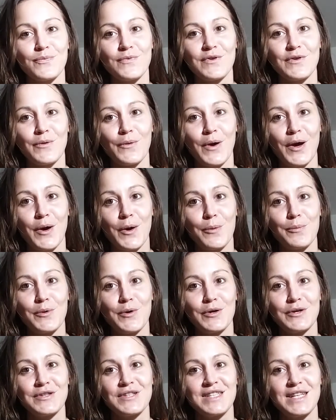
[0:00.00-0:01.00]
So I hope
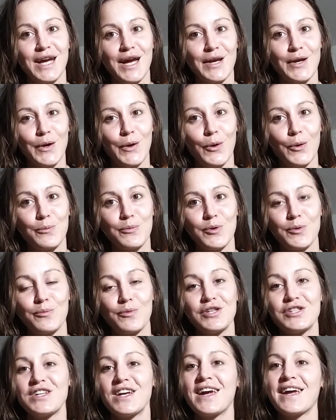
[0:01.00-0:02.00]
you understand, I hope you
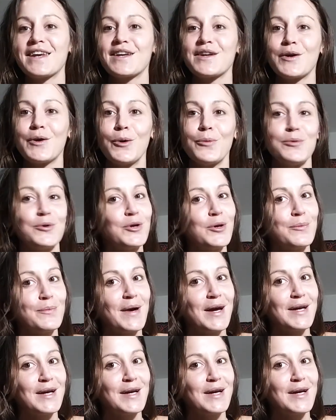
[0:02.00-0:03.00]
appreciate, and I hope you come
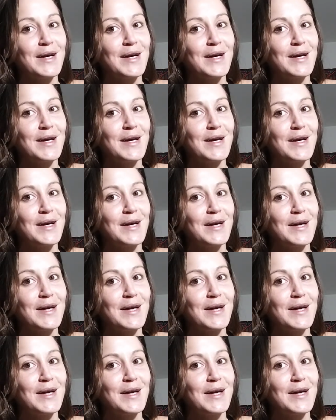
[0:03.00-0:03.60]
back tomorrow